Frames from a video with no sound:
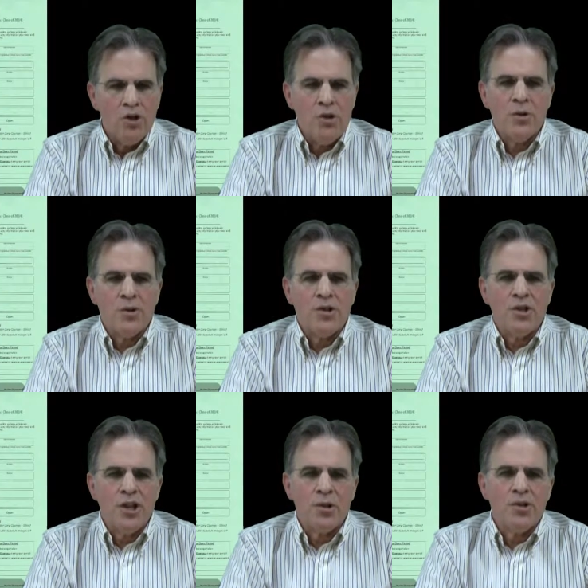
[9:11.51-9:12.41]
Juniors and
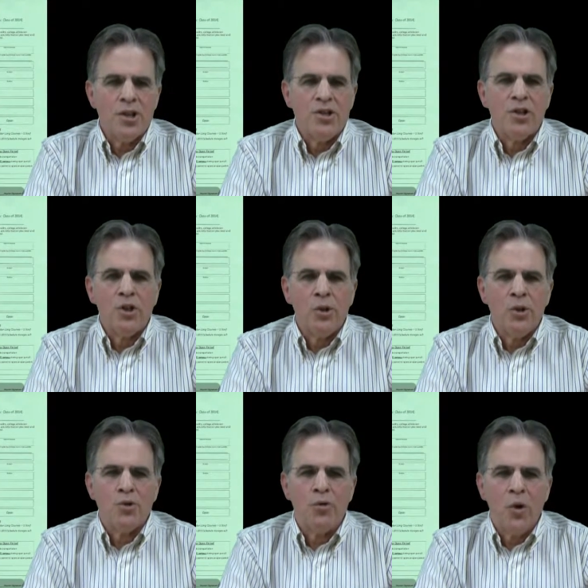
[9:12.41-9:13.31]
seniors, this
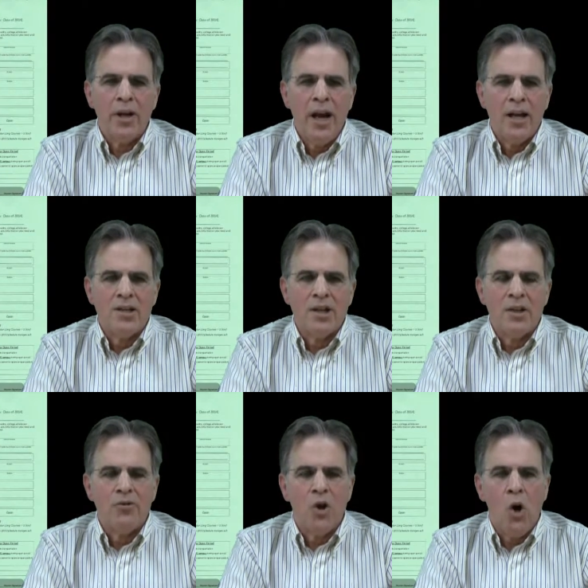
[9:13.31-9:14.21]
includes
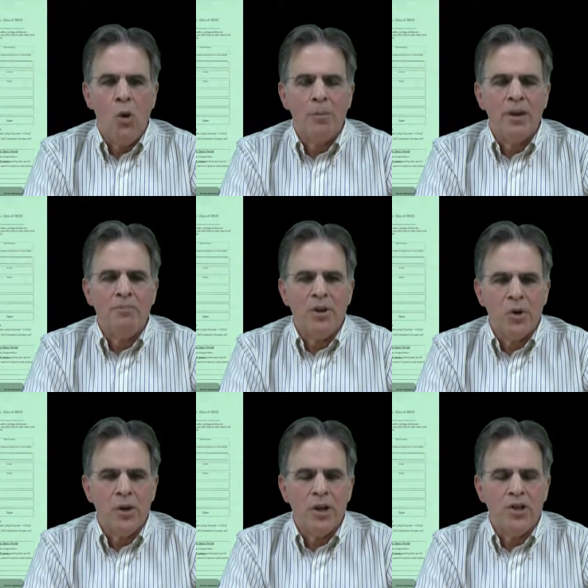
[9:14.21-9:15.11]
forecasting for open
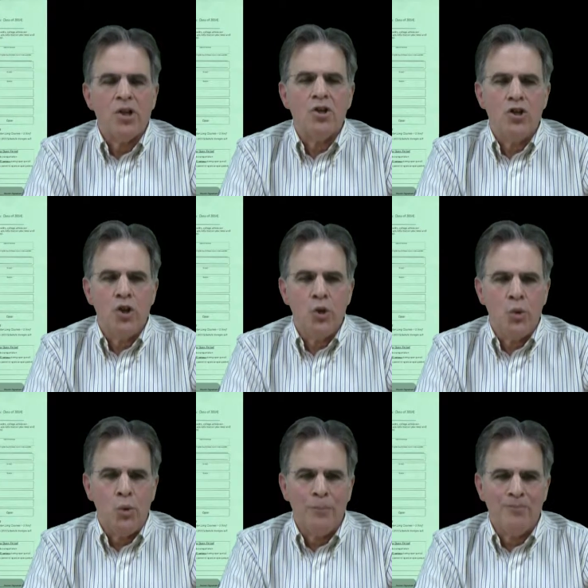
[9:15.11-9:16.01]
periods too.